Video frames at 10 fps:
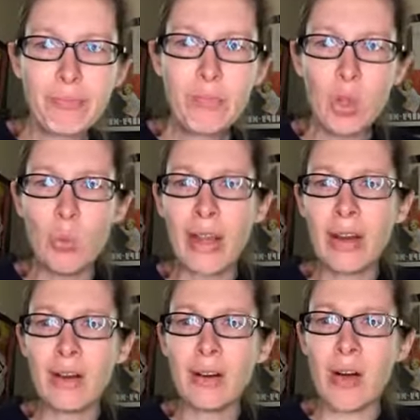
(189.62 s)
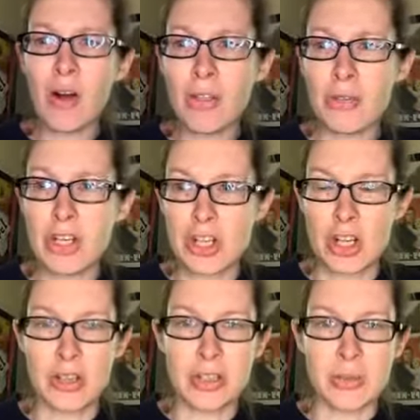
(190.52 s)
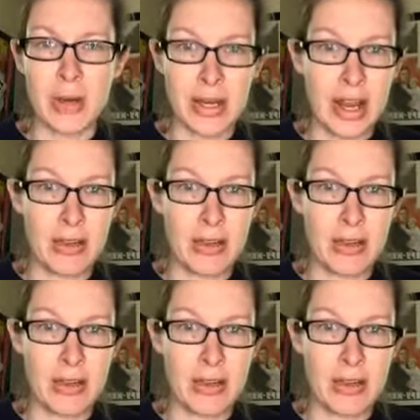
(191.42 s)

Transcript: Where all 3 shawls right now